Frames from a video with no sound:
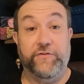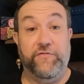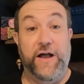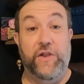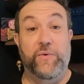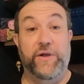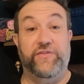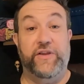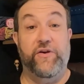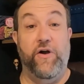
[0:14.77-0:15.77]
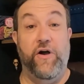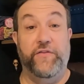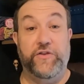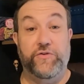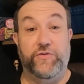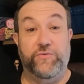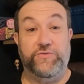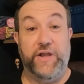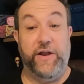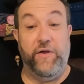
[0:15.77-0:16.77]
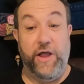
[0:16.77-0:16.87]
following us here on the YouTube channel,